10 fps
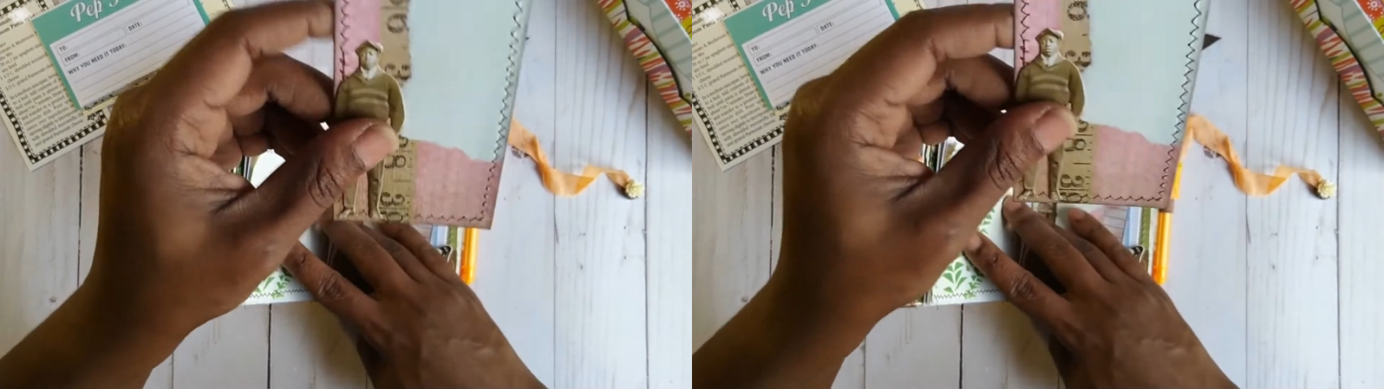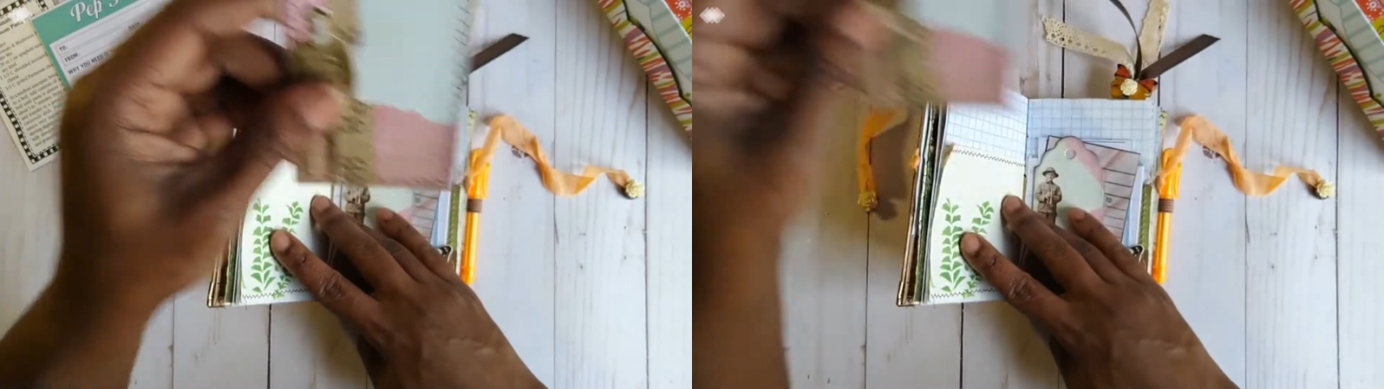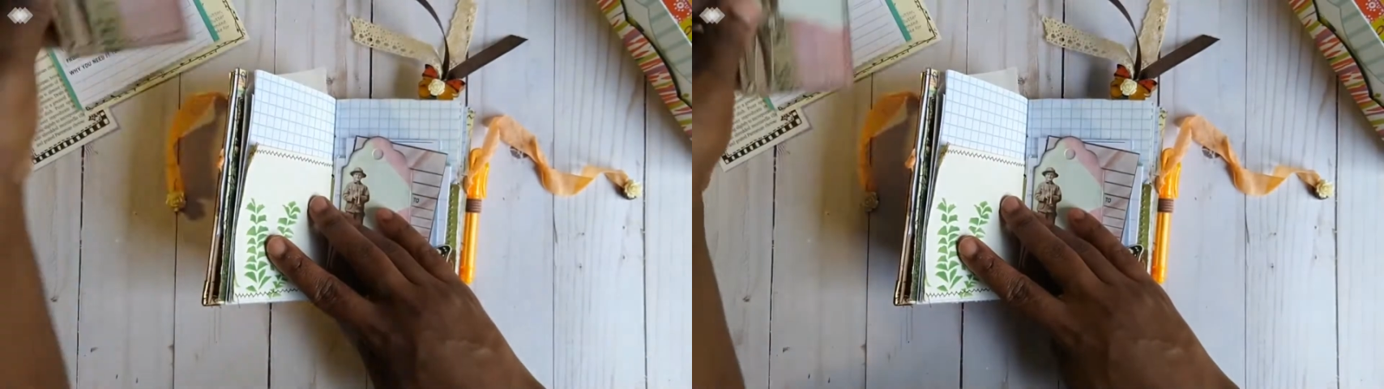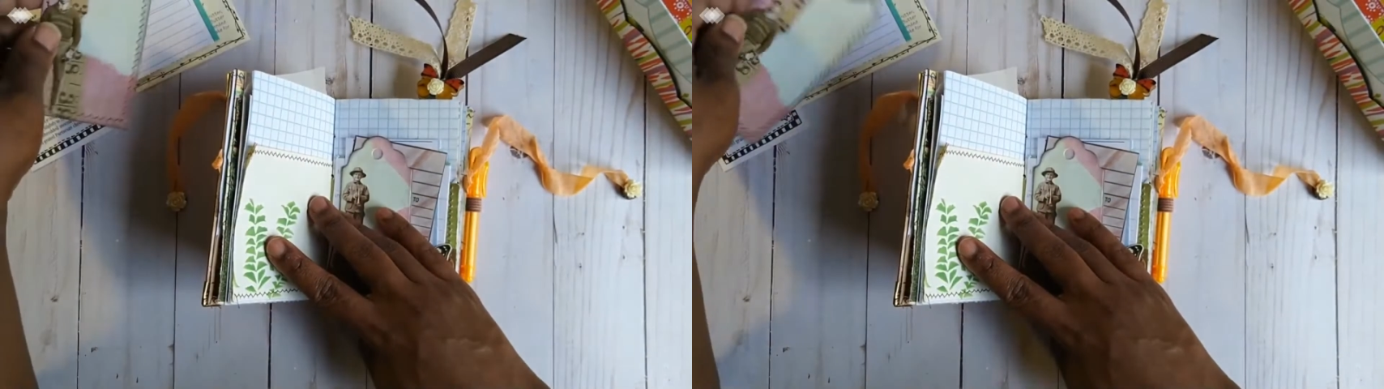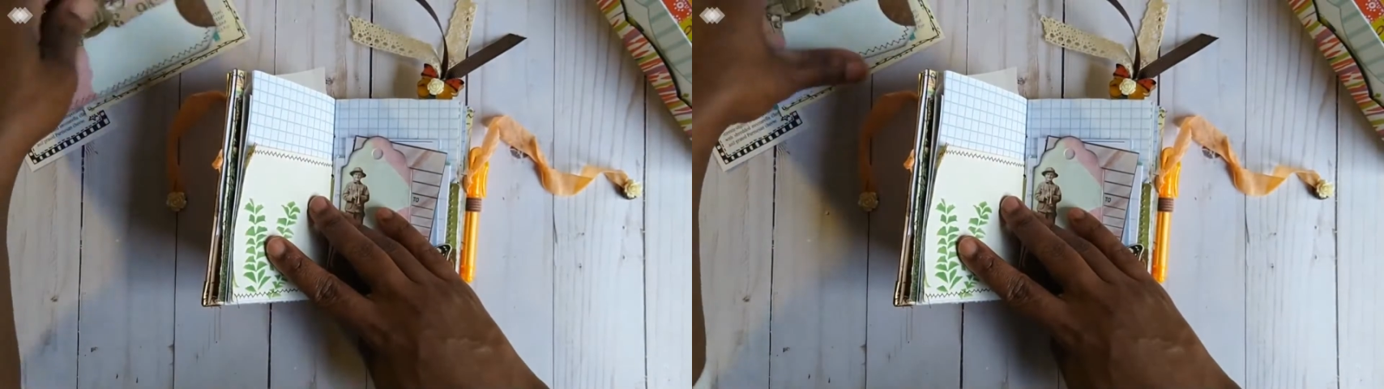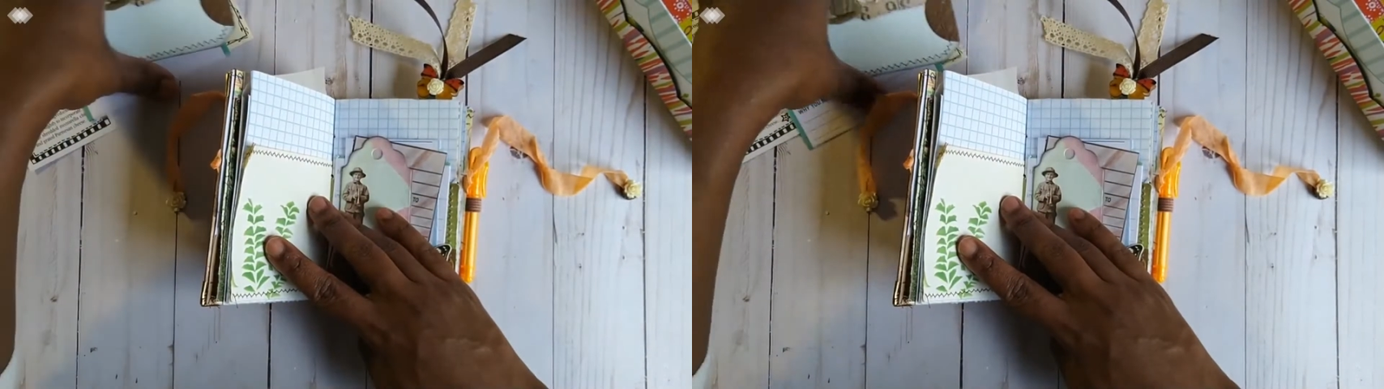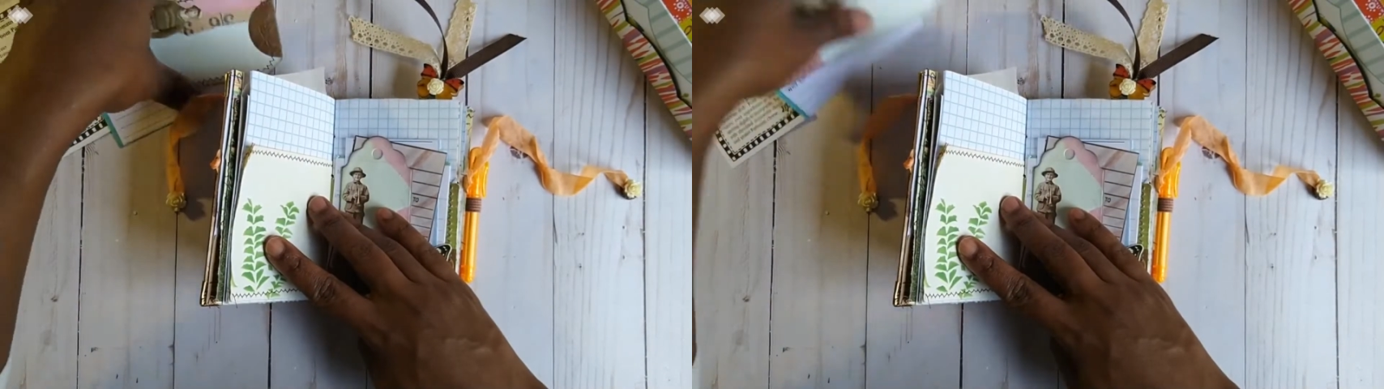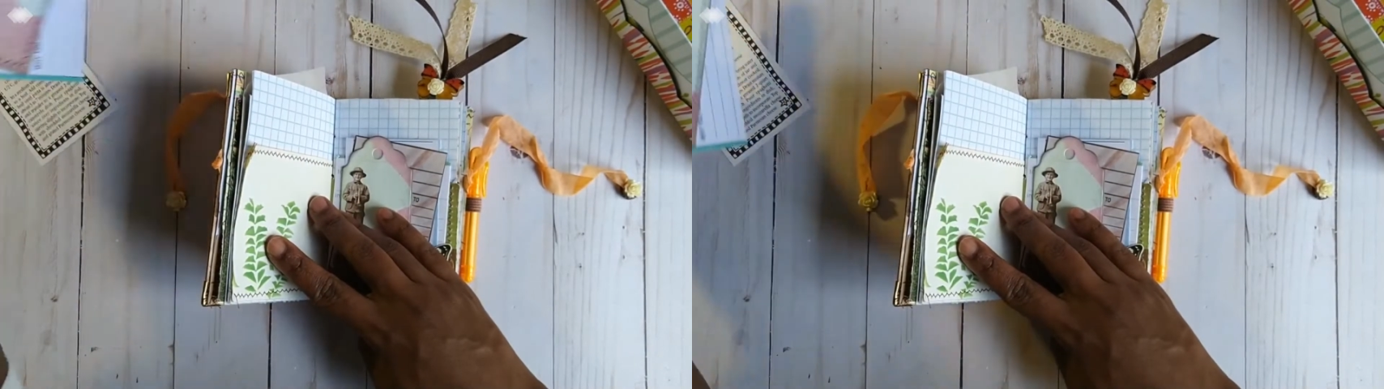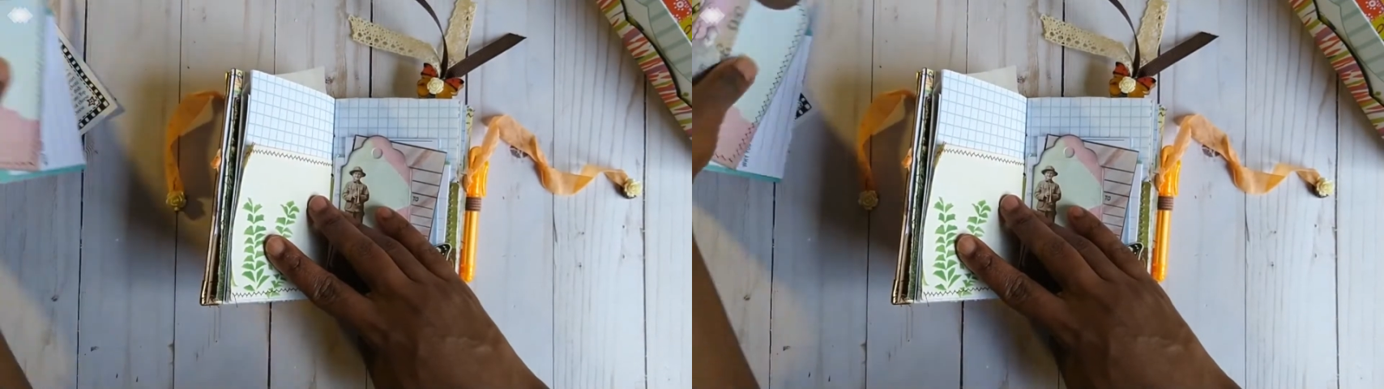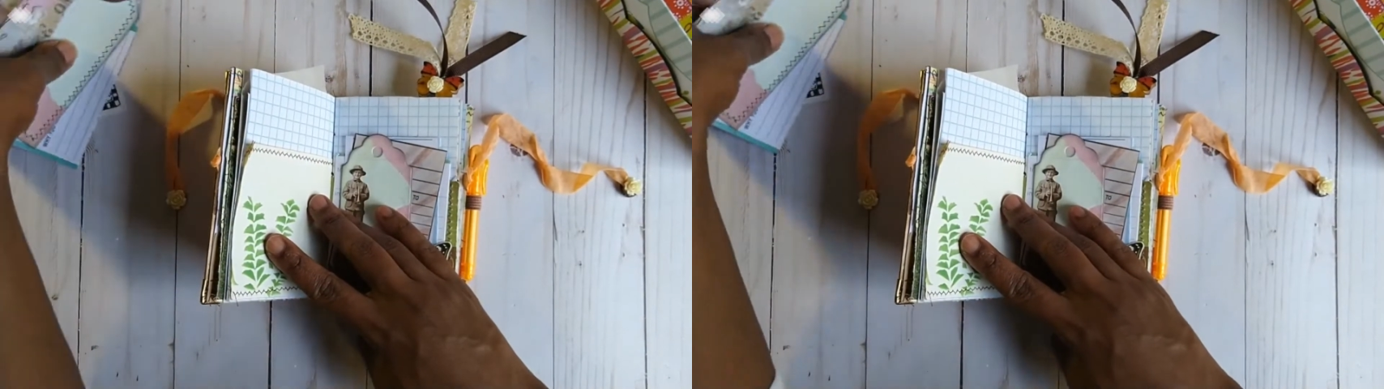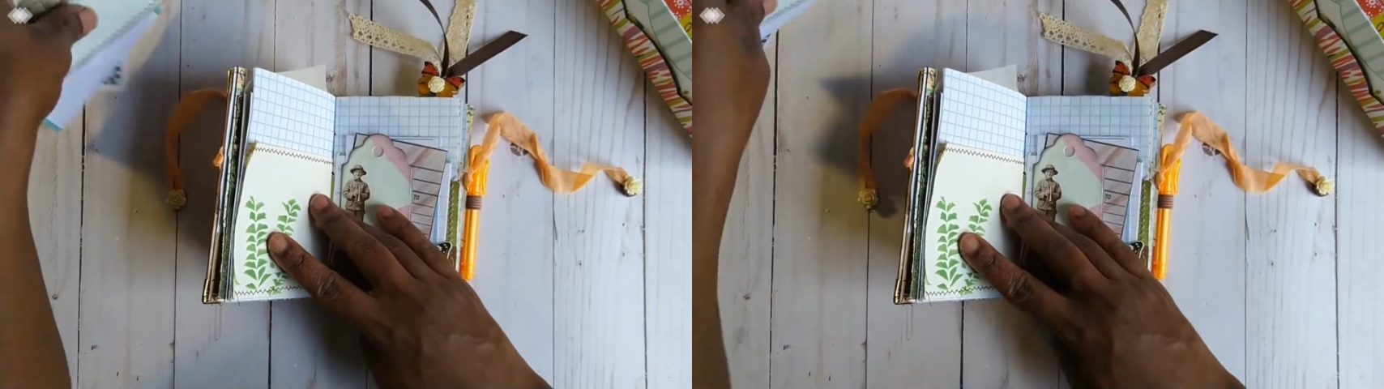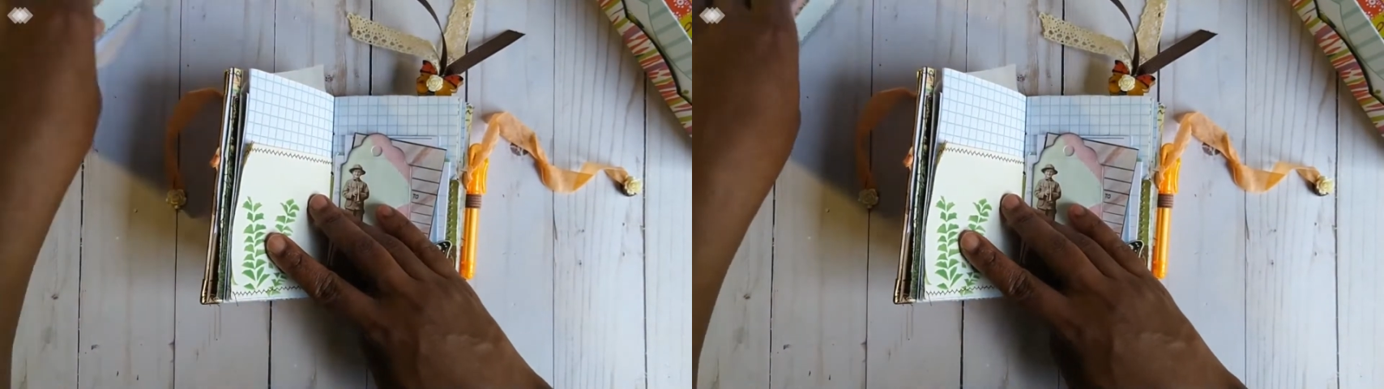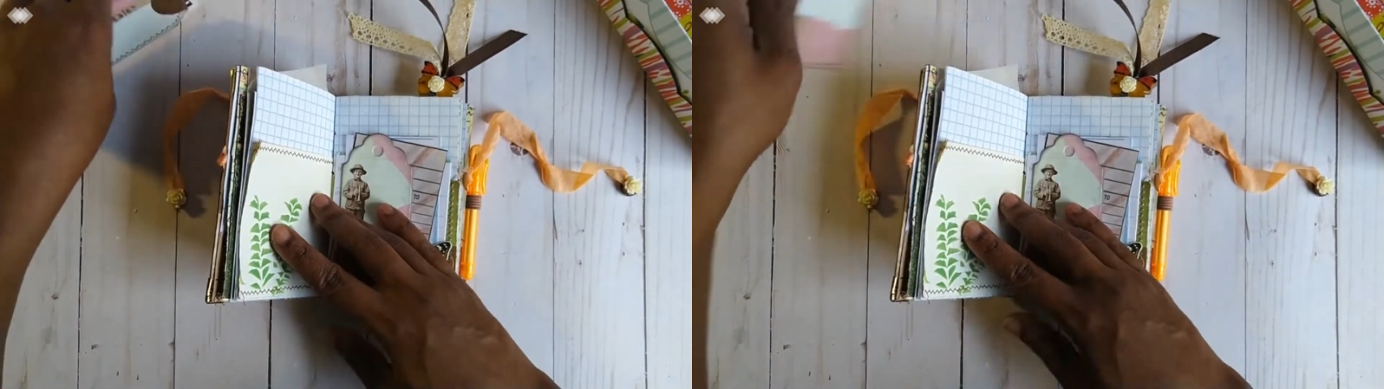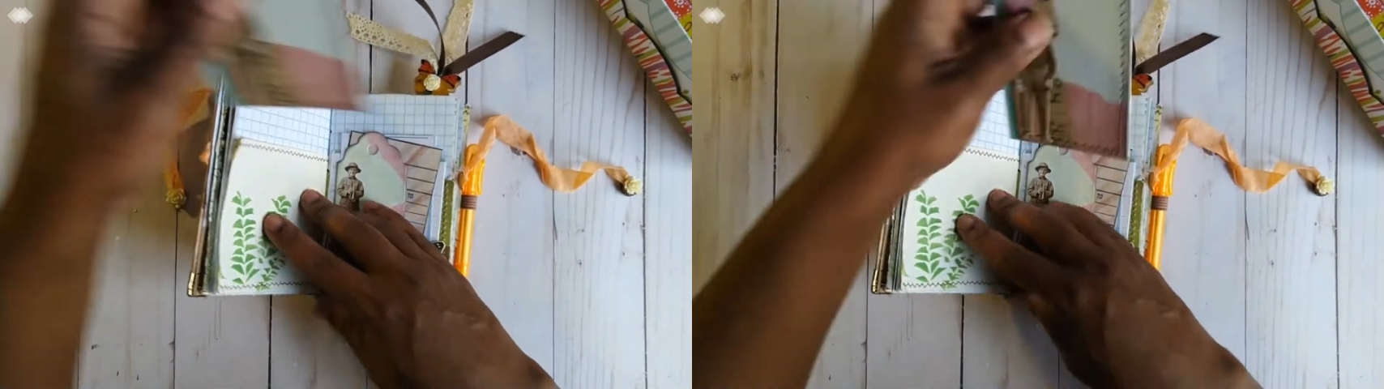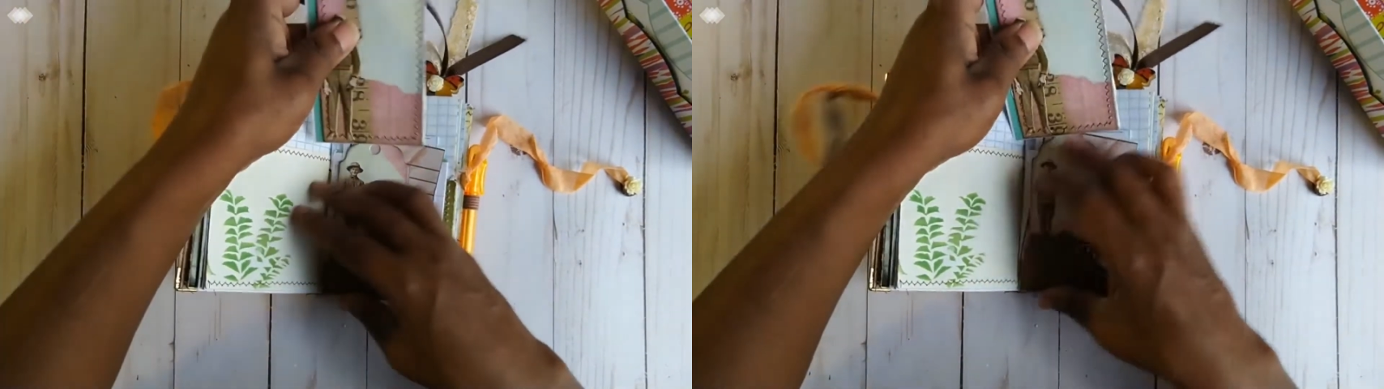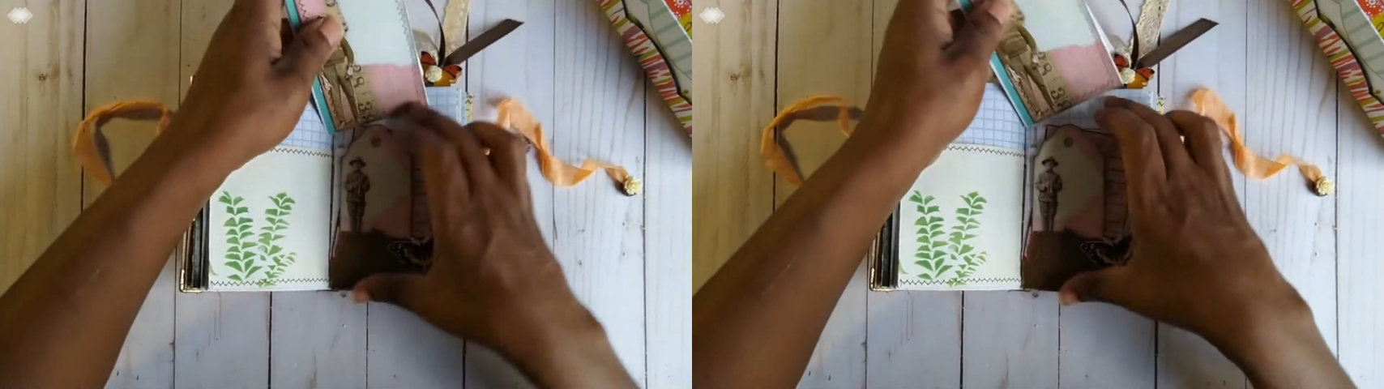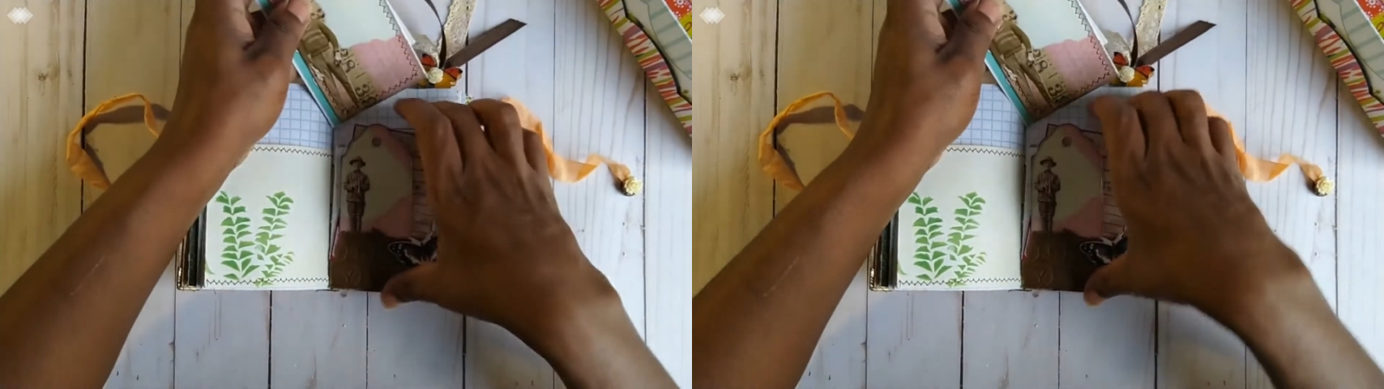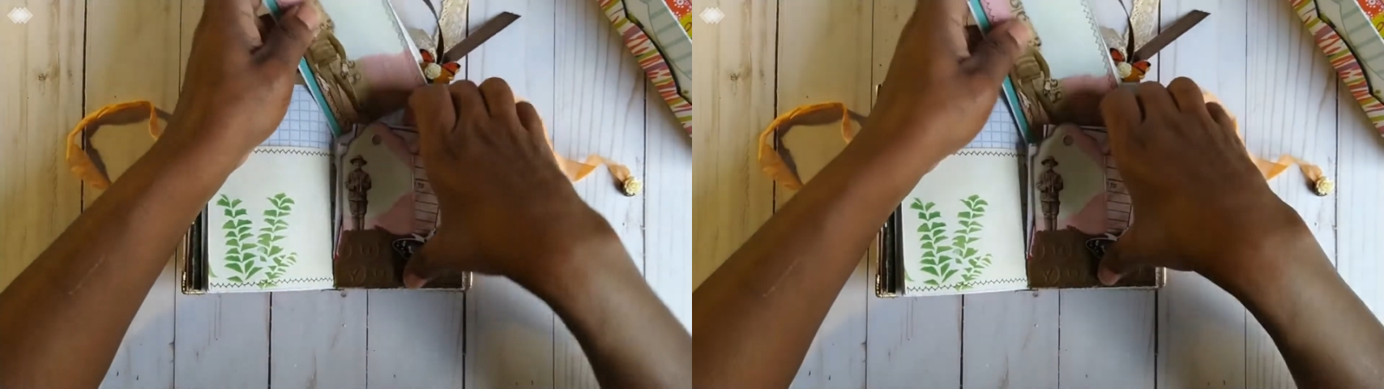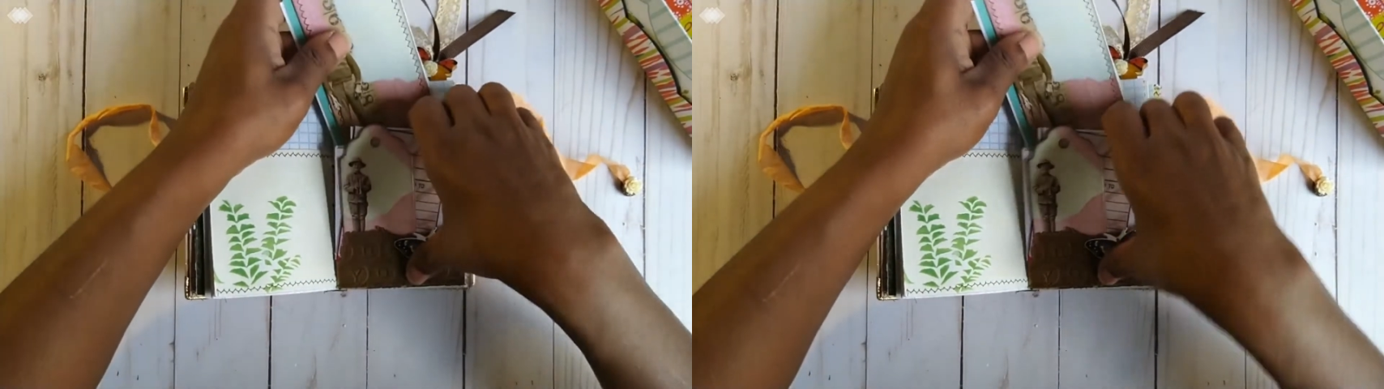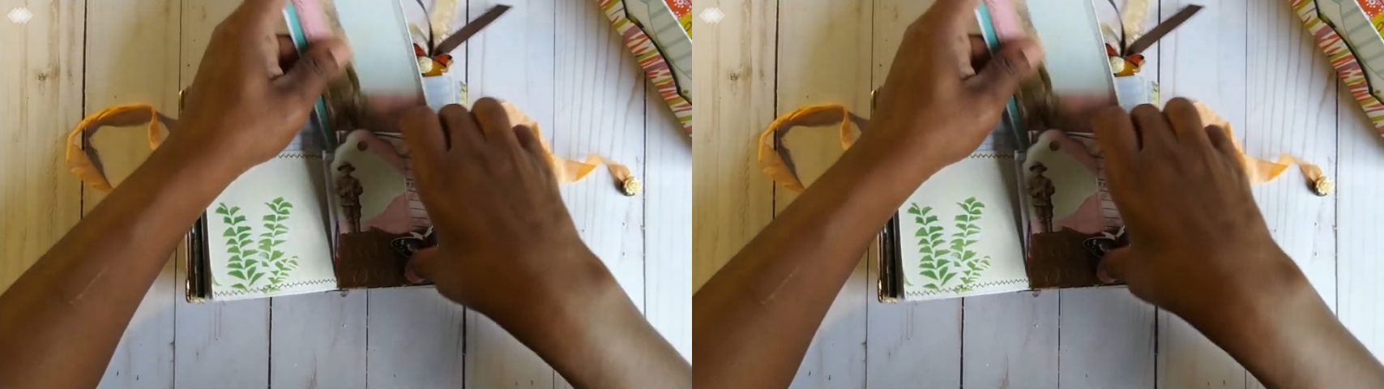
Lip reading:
Nobody's mouth can be seen.